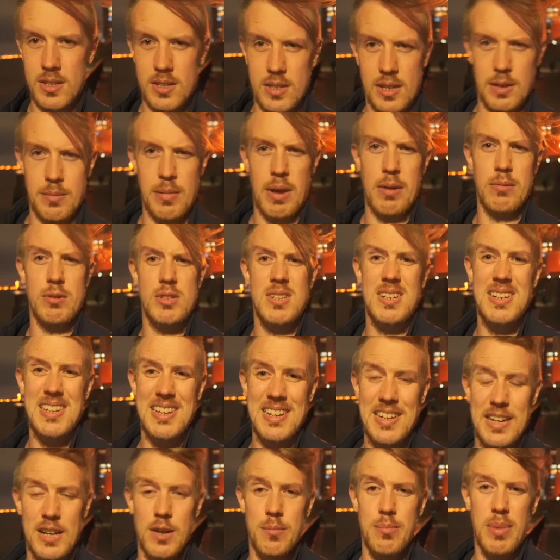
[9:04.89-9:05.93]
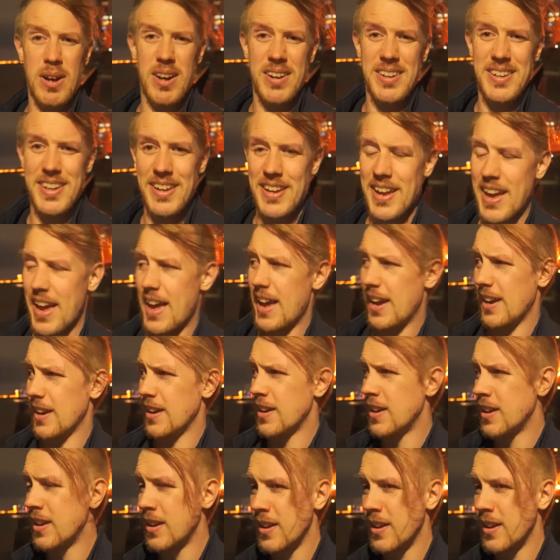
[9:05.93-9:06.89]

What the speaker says: That man was clearly in a biker gang,